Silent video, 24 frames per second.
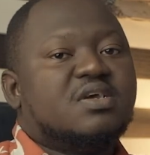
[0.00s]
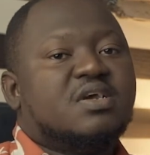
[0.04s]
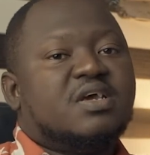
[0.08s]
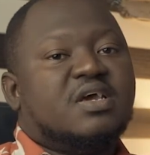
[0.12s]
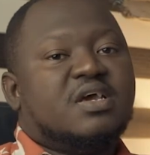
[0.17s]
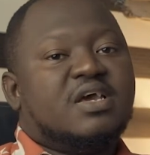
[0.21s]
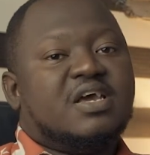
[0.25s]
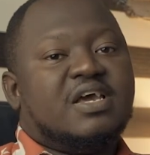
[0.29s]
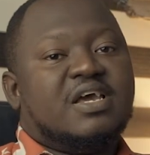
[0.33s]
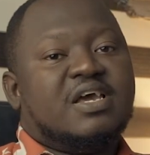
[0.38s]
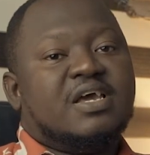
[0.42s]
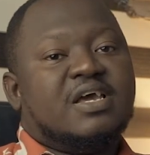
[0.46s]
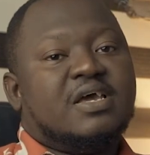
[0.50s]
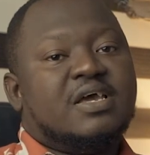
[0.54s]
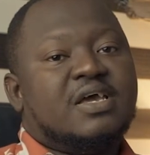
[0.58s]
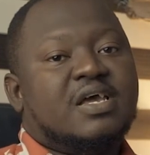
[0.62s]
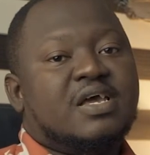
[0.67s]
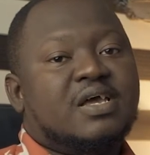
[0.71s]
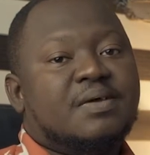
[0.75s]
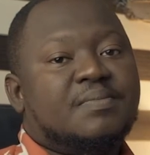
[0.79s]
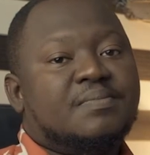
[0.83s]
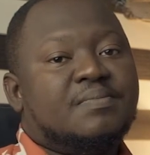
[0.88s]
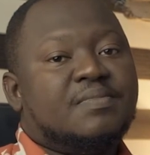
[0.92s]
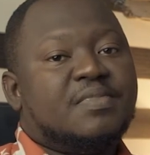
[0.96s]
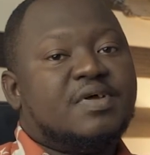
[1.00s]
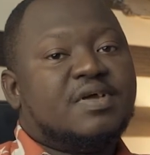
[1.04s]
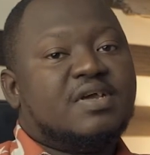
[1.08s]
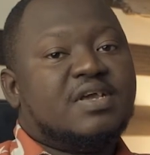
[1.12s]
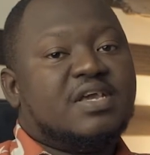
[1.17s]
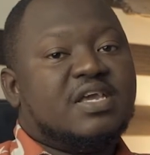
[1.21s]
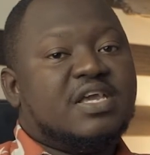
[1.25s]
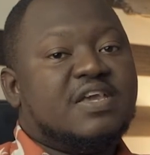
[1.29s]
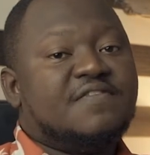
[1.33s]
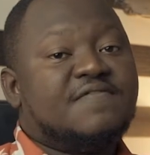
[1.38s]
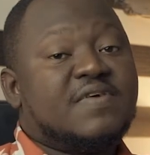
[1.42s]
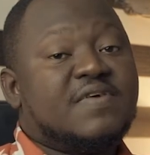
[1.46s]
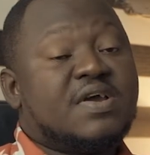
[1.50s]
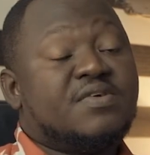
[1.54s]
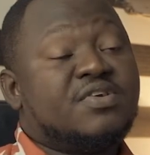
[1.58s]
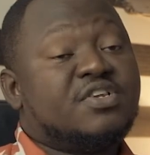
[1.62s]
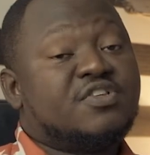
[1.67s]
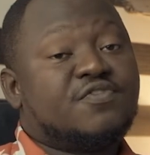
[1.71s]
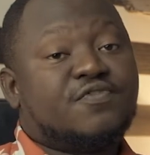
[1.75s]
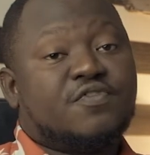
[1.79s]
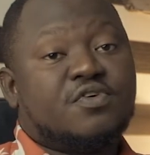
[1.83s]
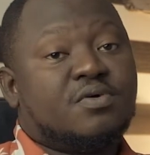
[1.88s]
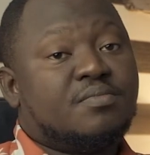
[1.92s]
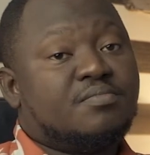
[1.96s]
It
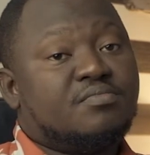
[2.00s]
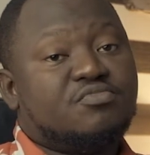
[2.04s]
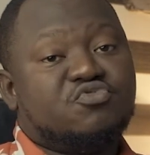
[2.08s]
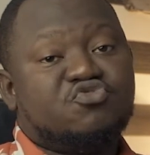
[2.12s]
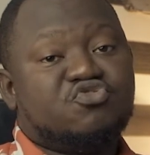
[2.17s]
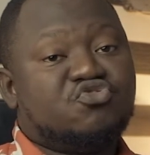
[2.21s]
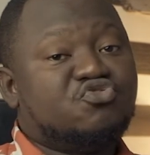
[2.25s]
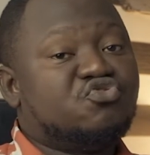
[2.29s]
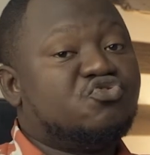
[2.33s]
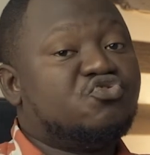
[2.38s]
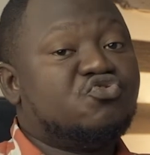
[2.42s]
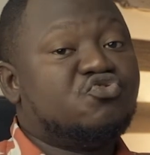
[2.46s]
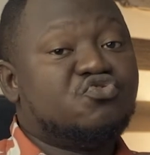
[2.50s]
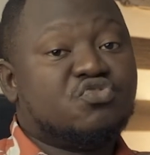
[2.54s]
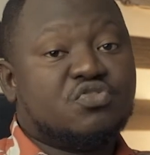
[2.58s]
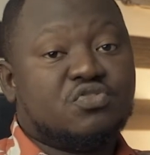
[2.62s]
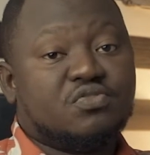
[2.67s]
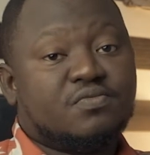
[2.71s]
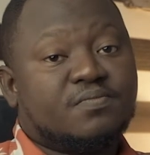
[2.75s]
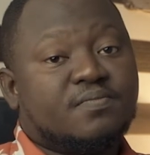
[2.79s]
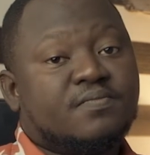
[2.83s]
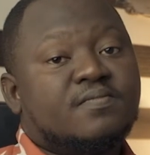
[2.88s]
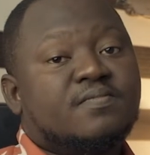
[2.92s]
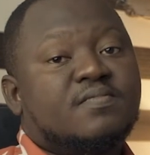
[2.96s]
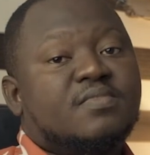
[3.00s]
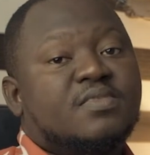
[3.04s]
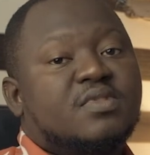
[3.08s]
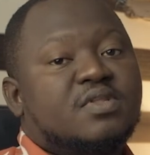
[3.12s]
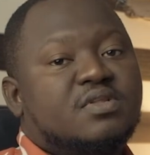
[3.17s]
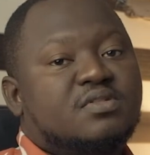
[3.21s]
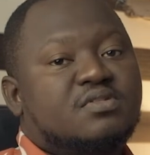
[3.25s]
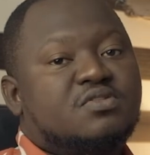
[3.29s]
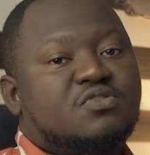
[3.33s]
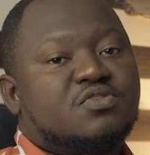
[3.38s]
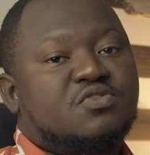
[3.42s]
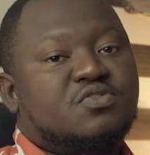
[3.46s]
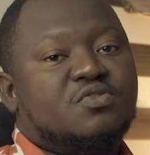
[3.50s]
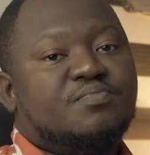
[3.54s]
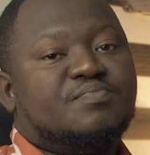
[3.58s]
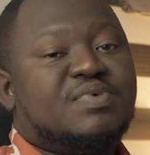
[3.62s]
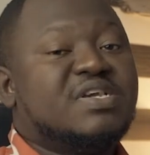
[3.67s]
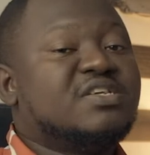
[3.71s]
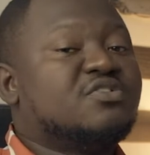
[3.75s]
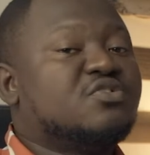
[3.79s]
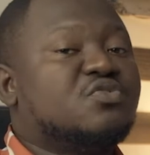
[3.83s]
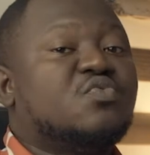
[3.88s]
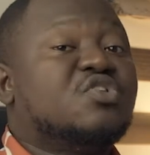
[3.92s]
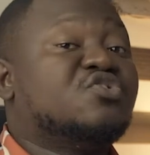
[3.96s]
varies from drone to drone. And so
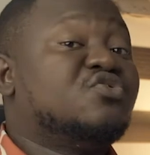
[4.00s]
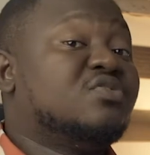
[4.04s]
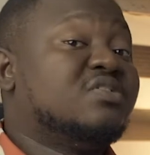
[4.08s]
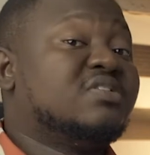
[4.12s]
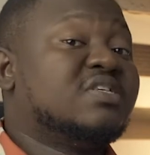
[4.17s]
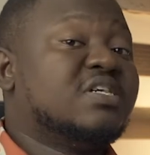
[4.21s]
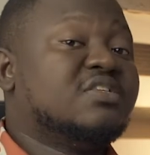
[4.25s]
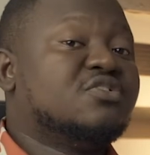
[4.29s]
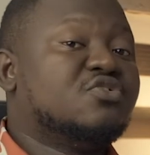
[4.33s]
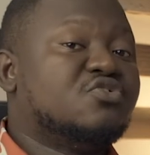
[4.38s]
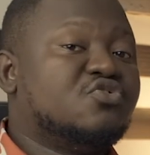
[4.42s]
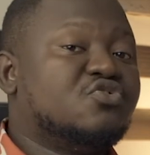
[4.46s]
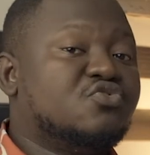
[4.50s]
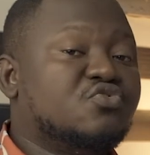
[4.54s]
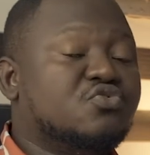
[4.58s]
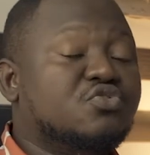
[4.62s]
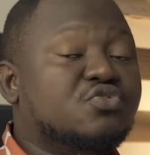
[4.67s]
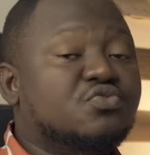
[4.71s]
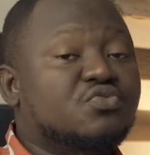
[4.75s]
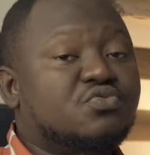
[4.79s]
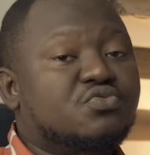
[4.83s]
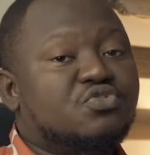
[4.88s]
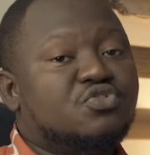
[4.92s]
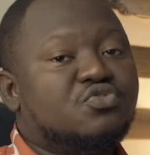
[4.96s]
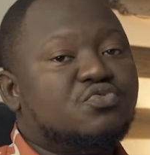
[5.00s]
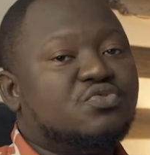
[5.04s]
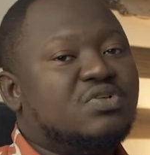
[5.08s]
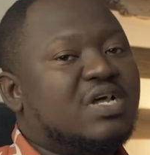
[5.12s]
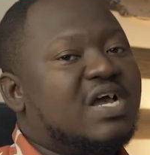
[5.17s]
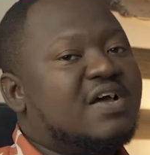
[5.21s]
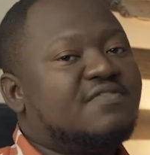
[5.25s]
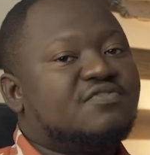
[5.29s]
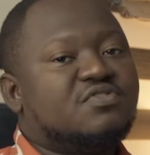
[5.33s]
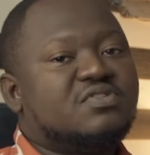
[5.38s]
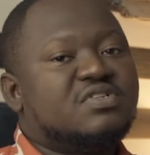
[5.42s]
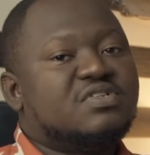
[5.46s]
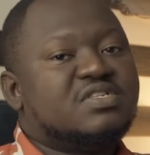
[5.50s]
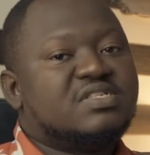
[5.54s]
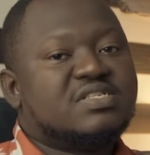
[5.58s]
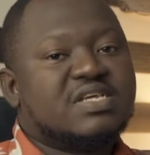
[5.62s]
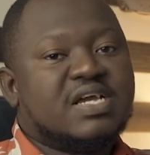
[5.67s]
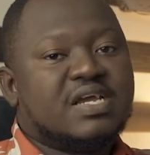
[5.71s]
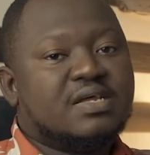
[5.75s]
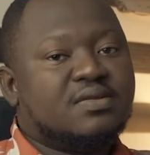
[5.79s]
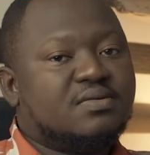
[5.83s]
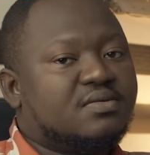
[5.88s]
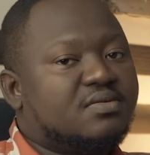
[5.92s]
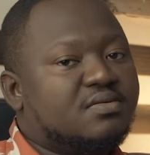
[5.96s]
based on what you intend to do, you would have to
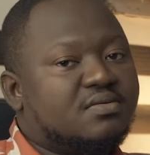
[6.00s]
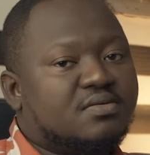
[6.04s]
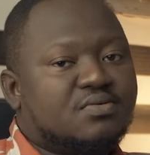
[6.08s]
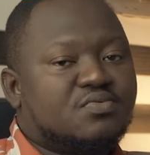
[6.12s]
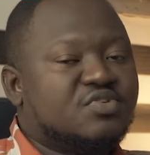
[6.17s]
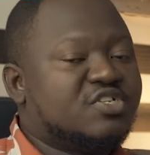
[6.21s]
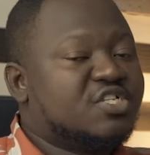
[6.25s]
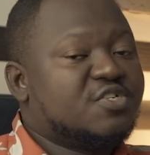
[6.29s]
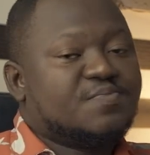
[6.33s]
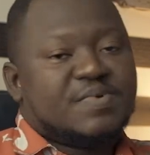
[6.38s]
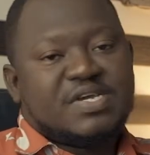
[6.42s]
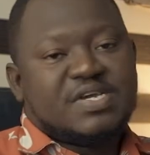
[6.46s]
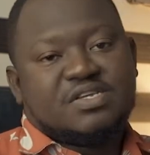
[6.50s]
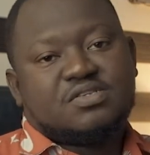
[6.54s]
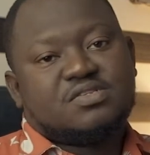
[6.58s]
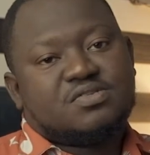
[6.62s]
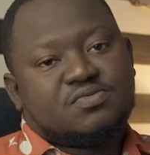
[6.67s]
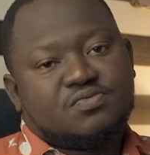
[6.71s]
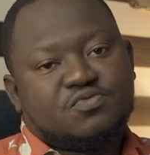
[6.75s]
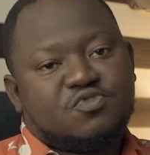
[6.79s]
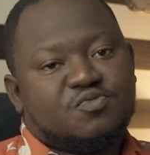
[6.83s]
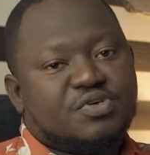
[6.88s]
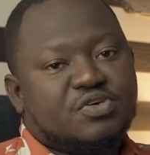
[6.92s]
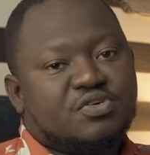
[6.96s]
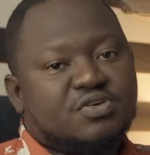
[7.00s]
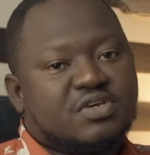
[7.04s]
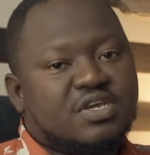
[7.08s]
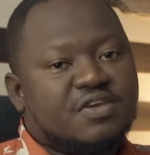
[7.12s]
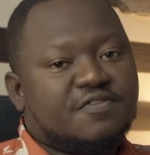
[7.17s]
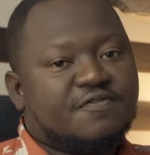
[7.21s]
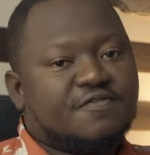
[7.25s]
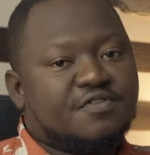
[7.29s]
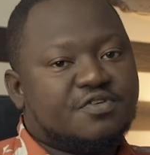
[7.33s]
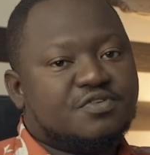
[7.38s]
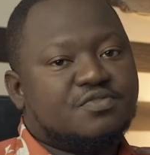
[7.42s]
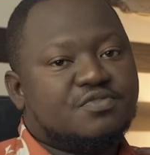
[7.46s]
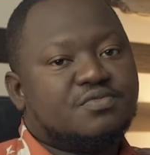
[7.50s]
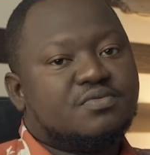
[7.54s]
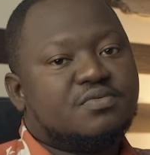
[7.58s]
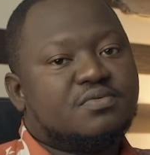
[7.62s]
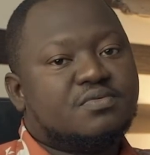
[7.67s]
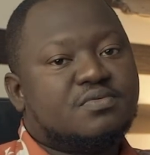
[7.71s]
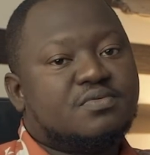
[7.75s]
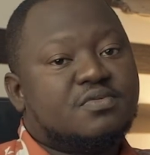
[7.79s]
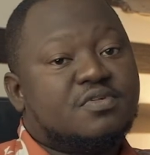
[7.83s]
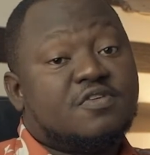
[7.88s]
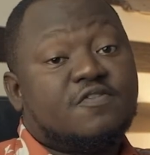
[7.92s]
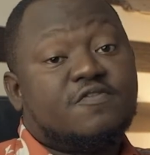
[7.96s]
decide which specs will be okay for you.
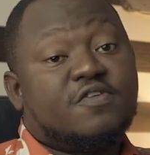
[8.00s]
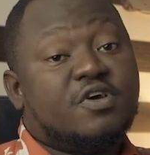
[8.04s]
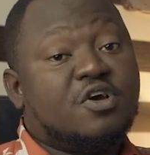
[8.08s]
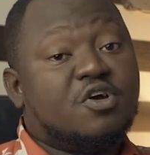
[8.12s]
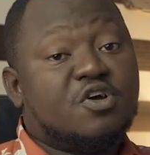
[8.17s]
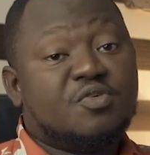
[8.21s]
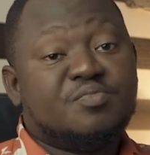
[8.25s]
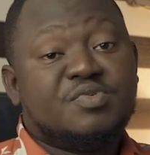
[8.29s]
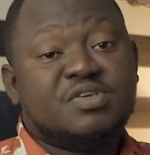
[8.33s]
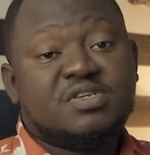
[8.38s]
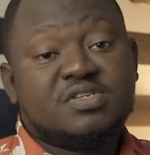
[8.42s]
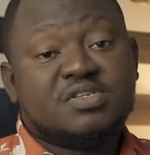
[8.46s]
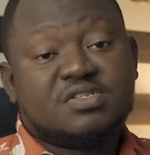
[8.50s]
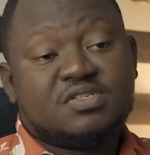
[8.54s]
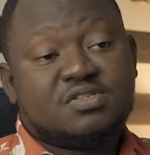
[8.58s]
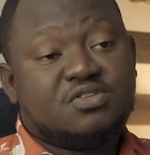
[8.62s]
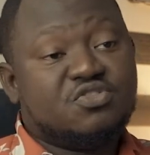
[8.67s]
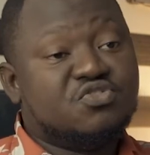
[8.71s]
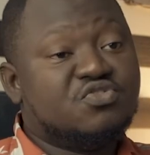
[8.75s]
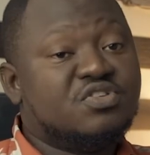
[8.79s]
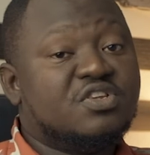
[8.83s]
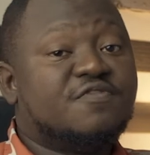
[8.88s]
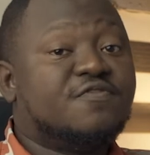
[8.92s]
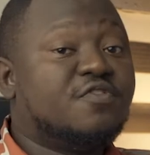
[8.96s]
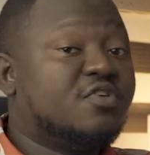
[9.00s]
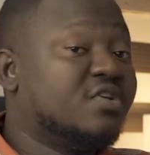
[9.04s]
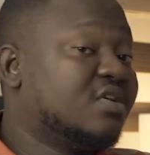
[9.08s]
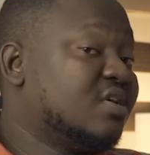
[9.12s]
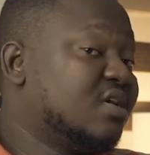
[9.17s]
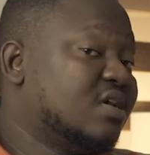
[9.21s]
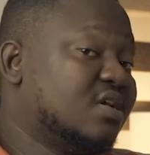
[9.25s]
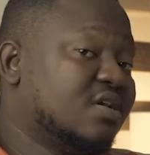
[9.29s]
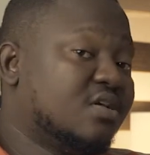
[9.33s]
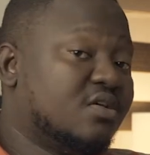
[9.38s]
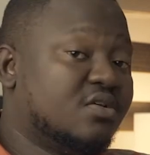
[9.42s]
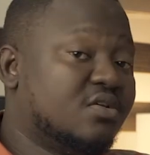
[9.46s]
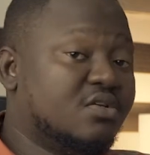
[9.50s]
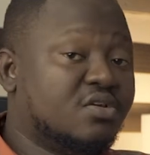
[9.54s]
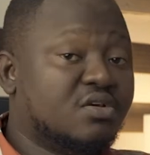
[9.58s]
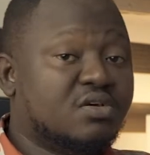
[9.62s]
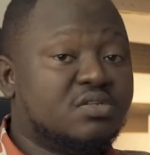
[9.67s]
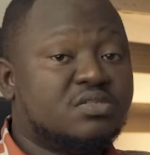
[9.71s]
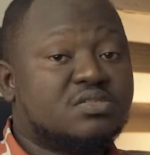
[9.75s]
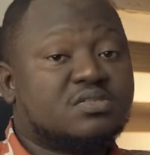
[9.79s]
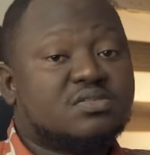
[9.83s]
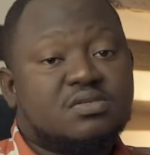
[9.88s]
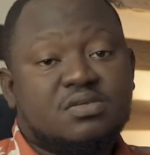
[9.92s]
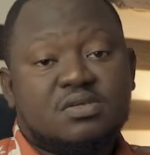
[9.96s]
For a hobbyist, do you need 4K or
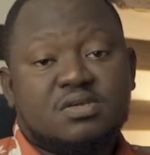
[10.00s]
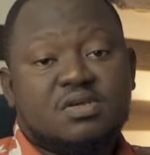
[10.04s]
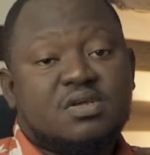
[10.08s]
not?